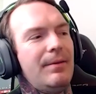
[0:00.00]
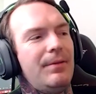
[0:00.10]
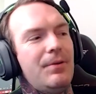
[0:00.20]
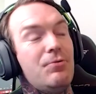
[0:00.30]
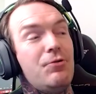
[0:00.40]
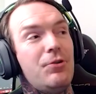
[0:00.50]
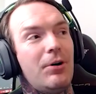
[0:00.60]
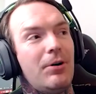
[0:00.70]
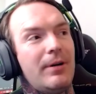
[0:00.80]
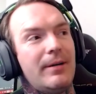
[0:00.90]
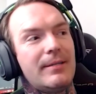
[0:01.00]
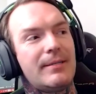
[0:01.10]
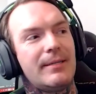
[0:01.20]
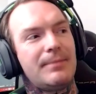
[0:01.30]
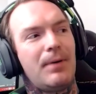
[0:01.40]
The
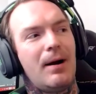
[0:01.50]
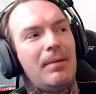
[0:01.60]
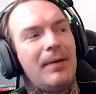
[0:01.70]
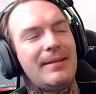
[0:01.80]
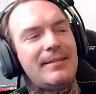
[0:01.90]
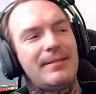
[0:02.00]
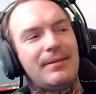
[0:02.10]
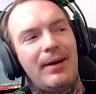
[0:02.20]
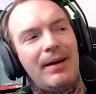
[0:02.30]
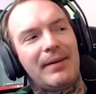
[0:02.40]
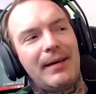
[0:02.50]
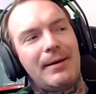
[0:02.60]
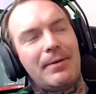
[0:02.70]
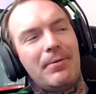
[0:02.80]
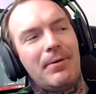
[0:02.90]
nerdiest is probably, I still have it
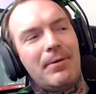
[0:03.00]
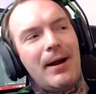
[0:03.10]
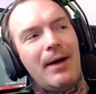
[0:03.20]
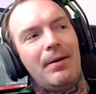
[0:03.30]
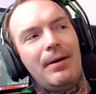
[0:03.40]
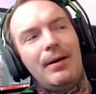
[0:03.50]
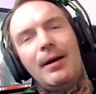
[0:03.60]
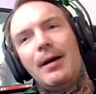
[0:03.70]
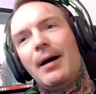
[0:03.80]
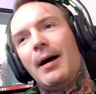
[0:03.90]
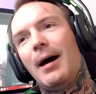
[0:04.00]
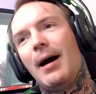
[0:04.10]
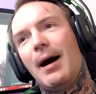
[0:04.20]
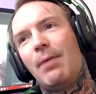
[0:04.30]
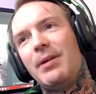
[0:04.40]
kicking around.
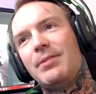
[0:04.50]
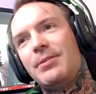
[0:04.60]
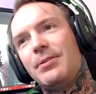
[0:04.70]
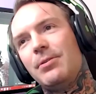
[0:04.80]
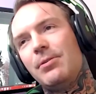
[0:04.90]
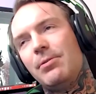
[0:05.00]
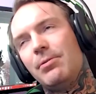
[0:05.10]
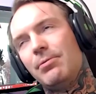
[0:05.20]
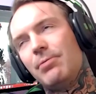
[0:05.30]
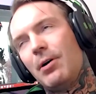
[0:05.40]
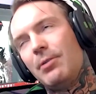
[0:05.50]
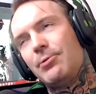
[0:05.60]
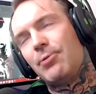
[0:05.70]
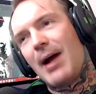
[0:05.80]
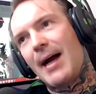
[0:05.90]
I went to
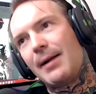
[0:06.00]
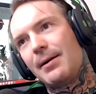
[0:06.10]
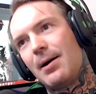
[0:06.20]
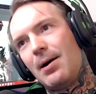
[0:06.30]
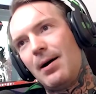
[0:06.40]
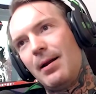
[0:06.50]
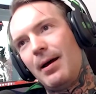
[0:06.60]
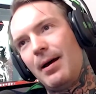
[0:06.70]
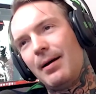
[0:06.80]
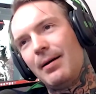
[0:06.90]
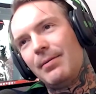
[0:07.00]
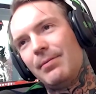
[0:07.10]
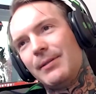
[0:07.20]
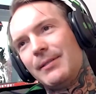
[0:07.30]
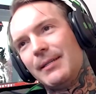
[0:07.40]
Dragon Con,
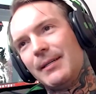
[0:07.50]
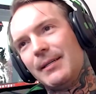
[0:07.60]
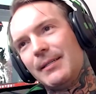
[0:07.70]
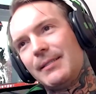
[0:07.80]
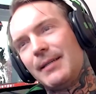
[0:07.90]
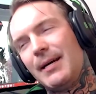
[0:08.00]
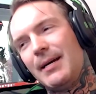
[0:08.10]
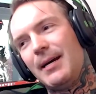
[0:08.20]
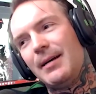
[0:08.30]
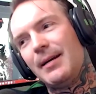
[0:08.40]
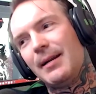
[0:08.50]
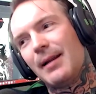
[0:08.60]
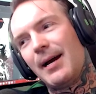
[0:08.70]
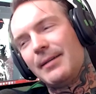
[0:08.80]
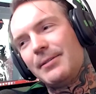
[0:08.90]
which is in
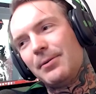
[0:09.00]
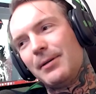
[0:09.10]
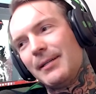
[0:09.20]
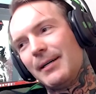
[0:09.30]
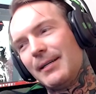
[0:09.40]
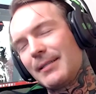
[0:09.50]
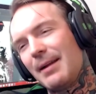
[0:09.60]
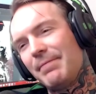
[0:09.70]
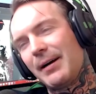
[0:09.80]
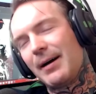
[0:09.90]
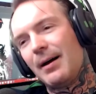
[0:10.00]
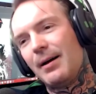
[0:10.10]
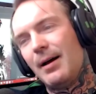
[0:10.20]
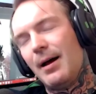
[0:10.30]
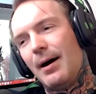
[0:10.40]
Atlanta, Georgia. It's kind of like a
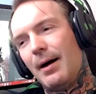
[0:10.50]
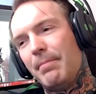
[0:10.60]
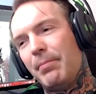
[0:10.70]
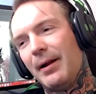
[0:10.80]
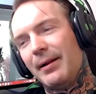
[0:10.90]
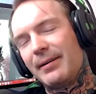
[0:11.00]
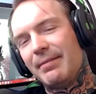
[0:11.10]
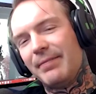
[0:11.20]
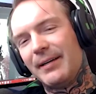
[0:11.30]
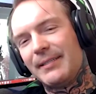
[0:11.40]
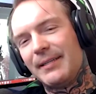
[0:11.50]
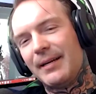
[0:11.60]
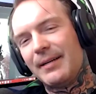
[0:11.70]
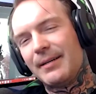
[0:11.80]
umbrella convention that